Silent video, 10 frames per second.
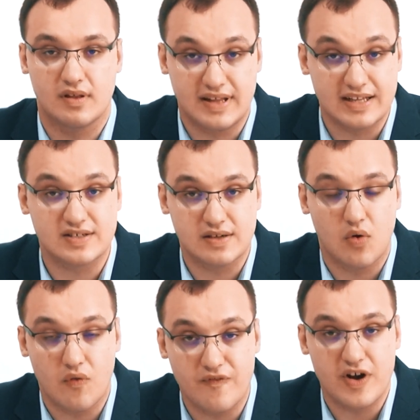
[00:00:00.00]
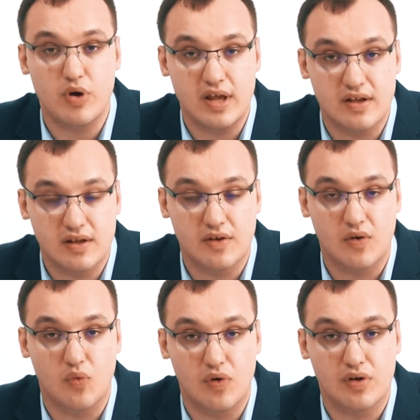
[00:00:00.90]
That's very
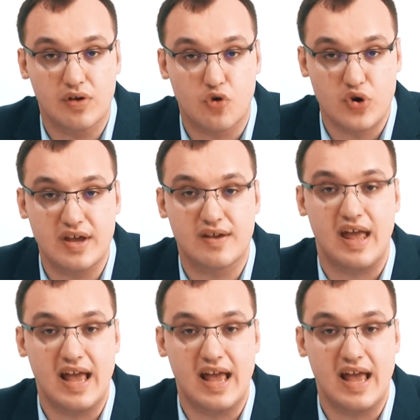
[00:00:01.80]
quick